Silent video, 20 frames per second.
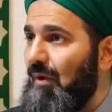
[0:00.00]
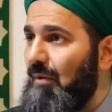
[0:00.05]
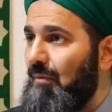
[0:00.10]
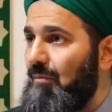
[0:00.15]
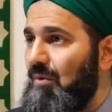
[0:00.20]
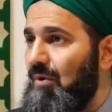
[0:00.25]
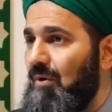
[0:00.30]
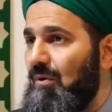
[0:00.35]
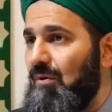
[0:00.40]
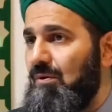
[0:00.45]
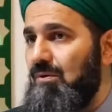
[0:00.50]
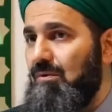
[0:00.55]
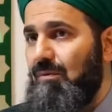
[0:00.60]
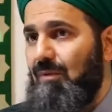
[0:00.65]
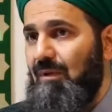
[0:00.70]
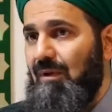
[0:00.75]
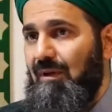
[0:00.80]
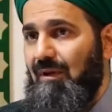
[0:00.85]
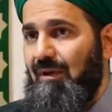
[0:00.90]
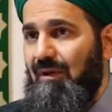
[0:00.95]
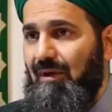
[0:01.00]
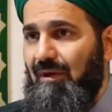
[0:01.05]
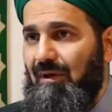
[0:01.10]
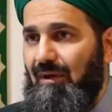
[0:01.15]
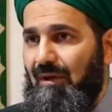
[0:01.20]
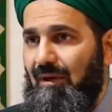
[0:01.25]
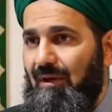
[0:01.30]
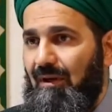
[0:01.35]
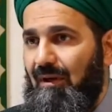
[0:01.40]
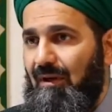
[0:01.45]
because we
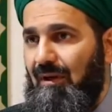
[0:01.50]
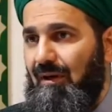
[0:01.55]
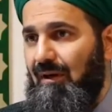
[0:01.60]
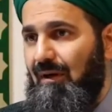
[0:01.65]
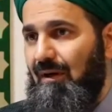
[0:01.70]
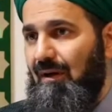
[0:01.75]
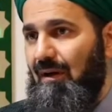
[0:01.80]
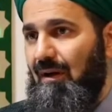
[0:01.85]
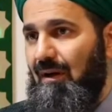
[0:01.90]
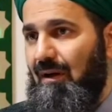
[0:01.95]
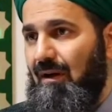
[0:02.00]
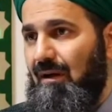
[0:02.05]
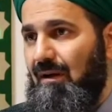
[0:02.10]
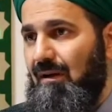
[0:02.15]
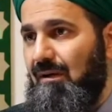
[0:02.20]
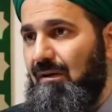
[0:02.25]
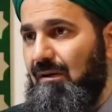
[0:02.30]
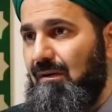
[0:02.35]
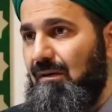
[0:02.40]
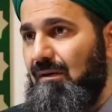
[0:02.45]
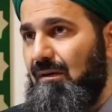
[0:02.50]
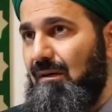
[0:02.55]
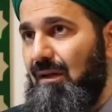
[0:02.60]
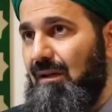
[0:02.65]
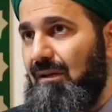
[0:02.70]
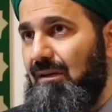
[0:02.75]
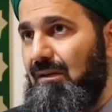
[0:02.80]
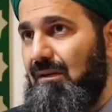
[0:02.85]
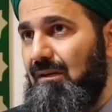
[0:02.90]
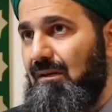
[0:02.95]
are
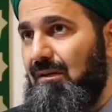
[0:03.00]
not,